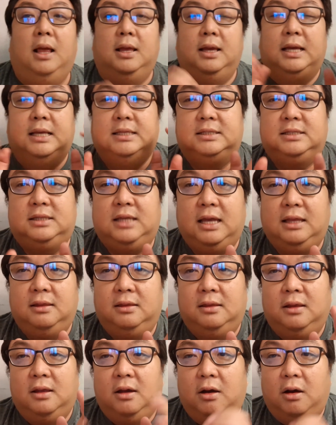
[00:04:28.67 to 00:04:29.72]
instead
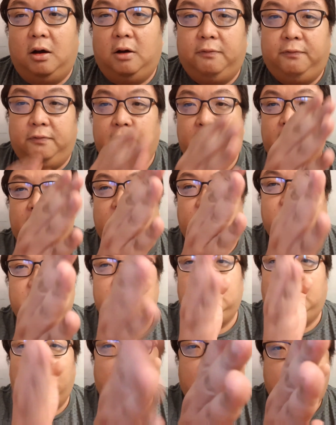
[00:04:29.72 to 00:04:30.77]
of use
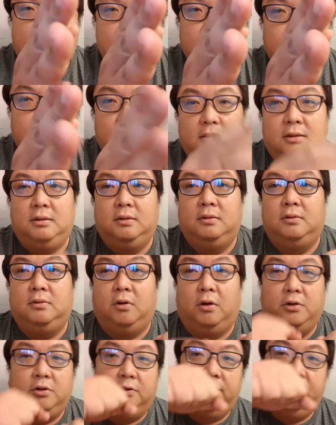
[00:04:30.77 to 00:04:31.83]
your hand or
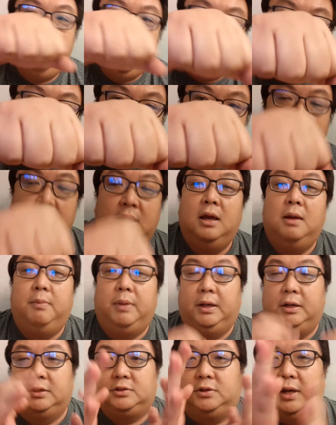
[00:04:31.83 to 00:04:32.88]
your fist,
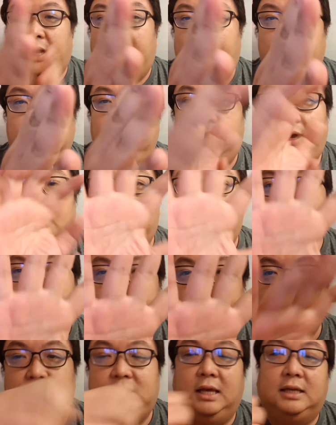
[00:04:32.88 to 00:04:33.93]
because your hand and
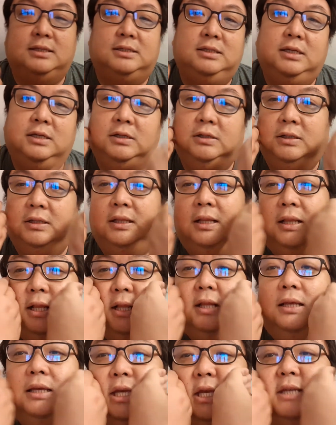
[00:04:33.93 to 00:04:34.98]
face can still
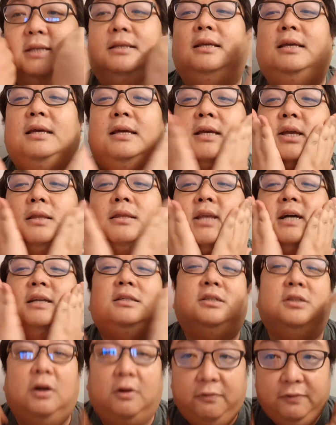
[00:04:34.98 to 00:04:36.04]
easily touch
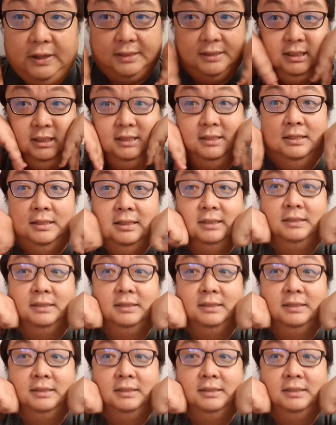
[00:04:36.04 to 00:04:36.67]
your face.